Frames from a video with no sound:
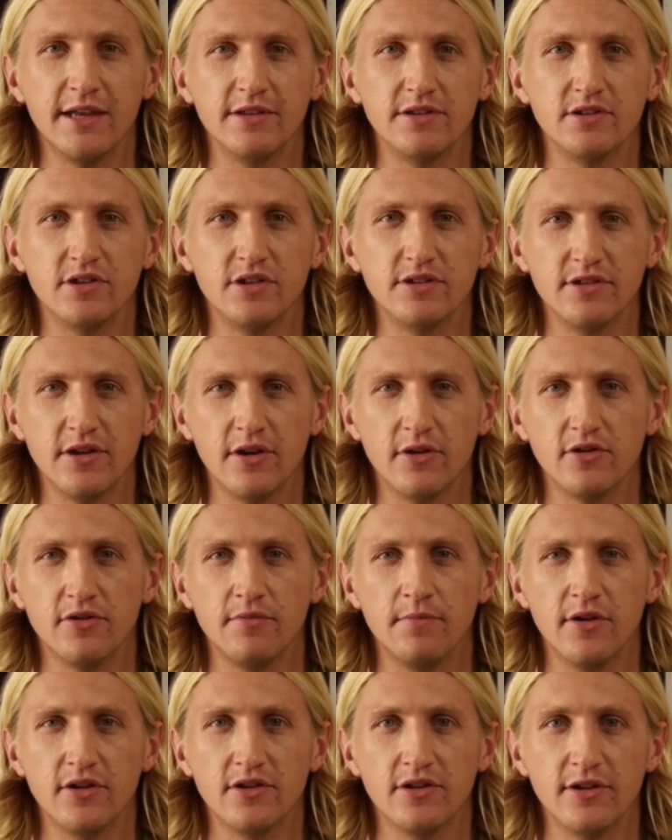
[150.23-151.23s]
isn't just another
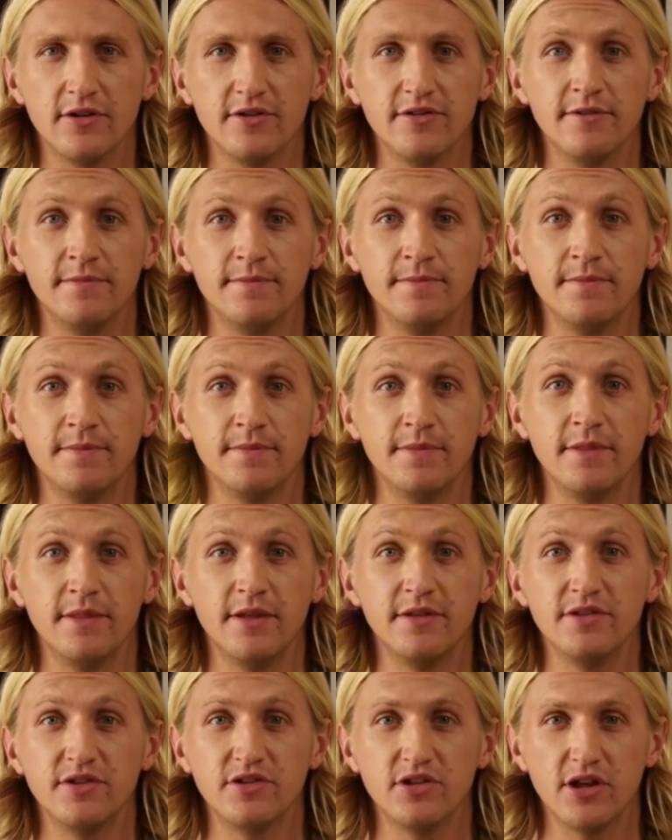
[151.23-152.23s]
species,
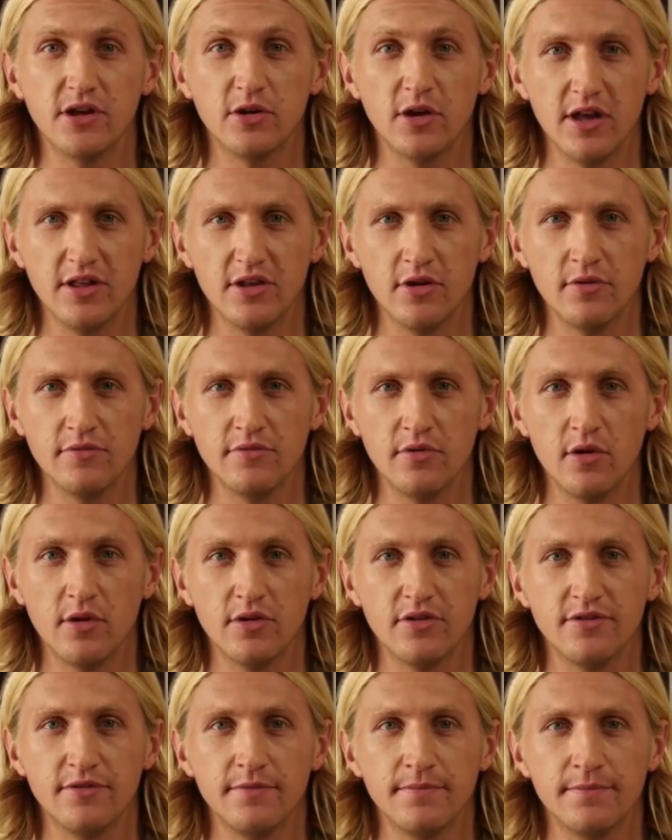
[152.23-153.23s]
it's a geological force.